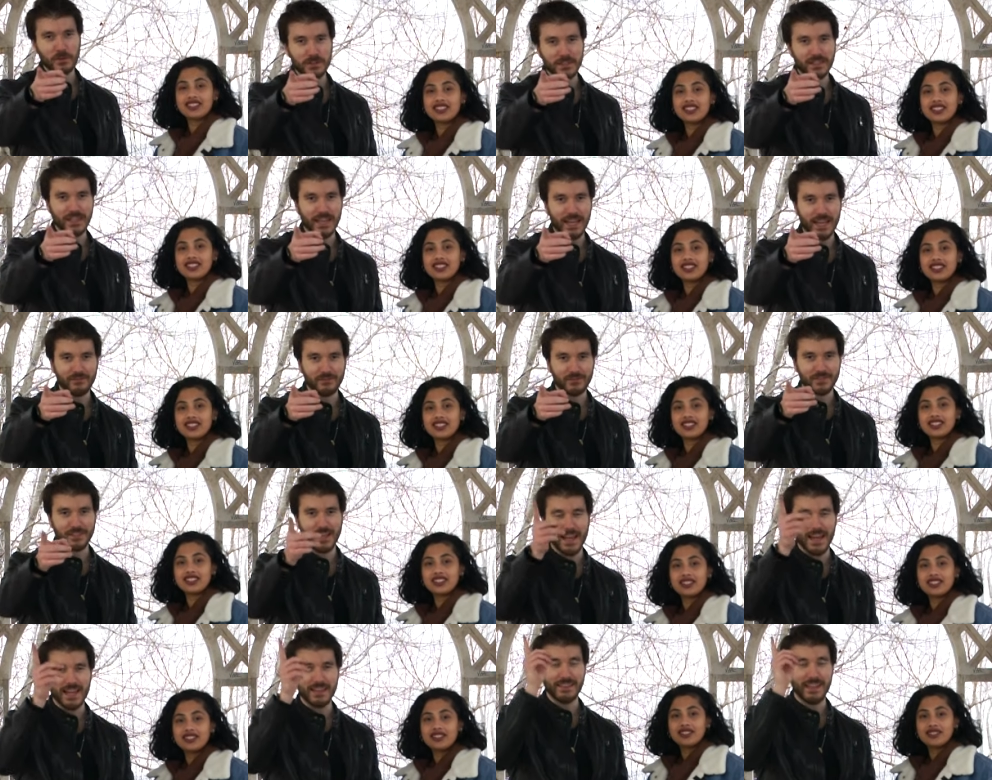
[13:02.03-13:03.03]
Speaker 1: on the left
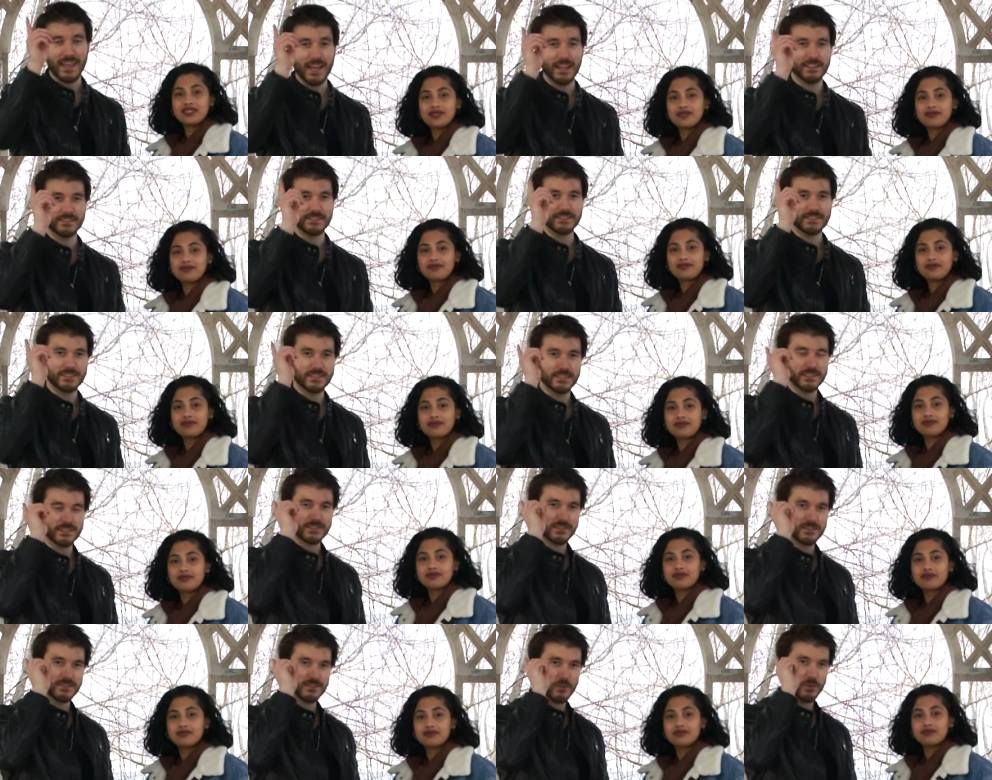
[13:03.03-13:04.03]
and then the
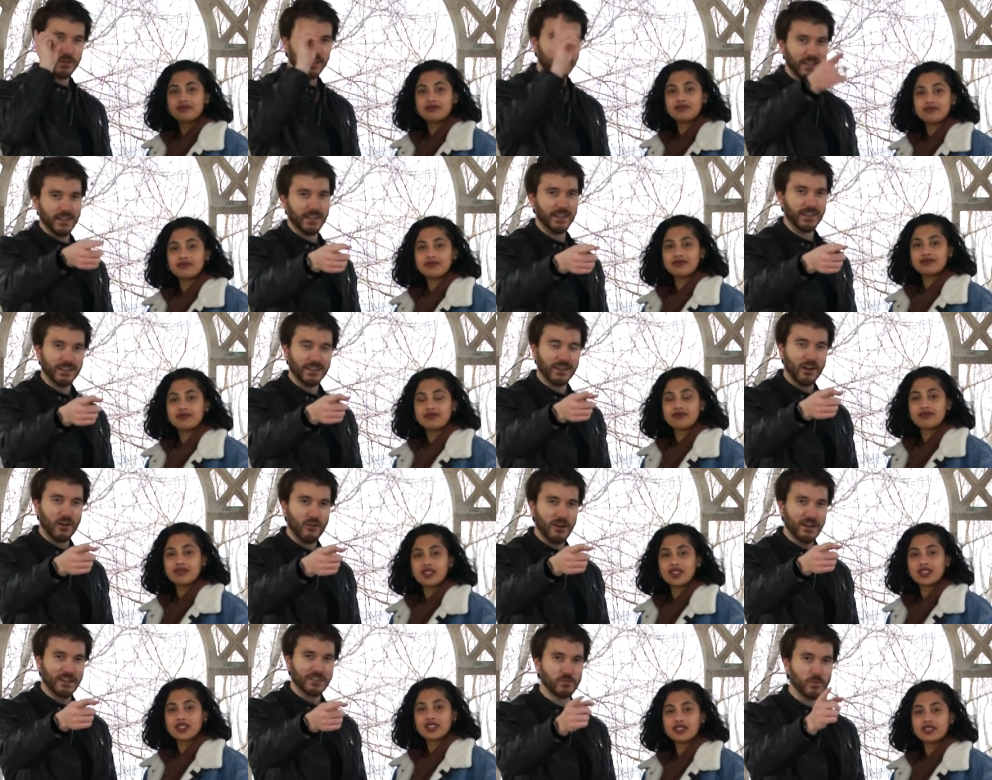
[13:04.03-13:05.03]
Sony
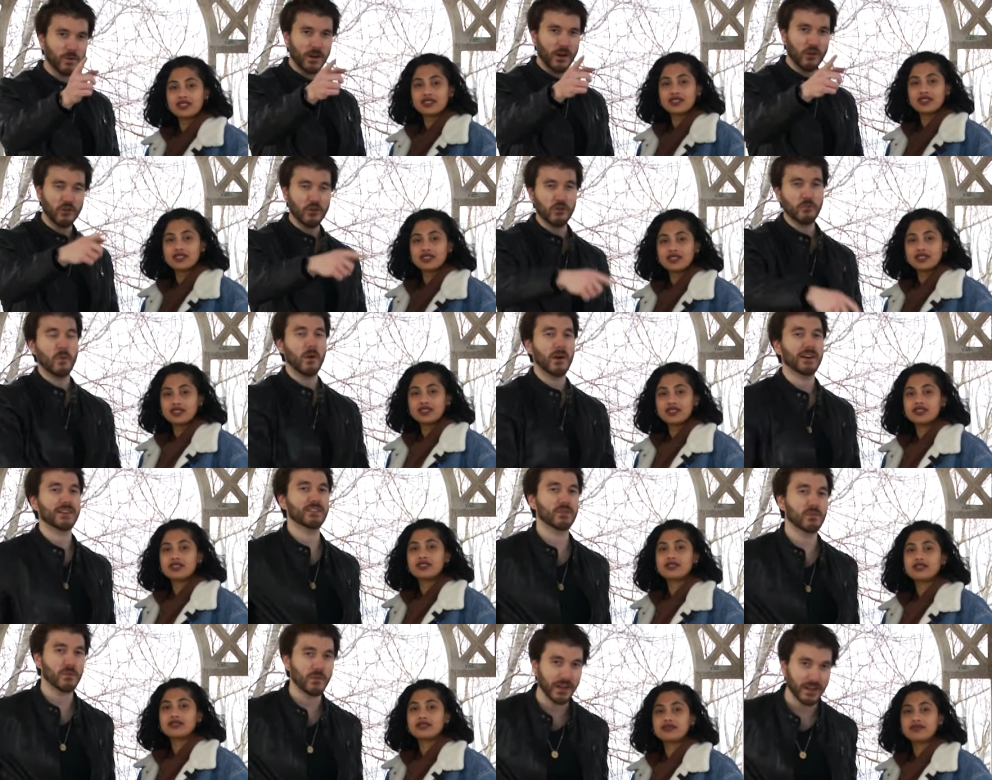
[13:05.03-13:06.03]
RX100 Mark
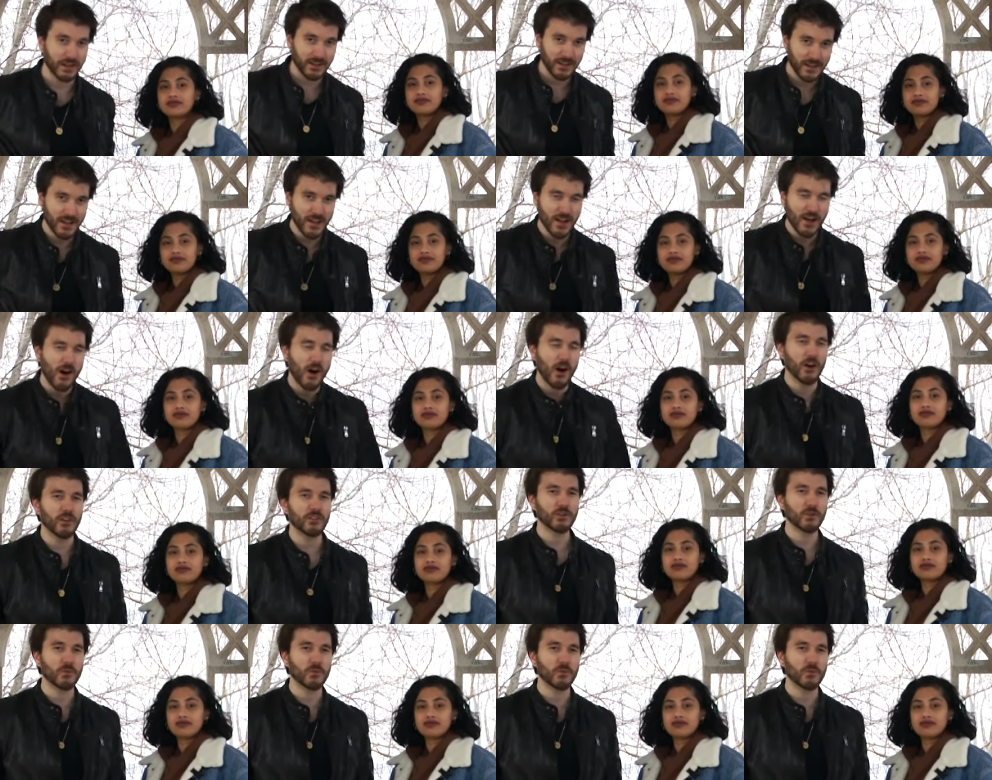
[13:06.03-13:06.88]
III on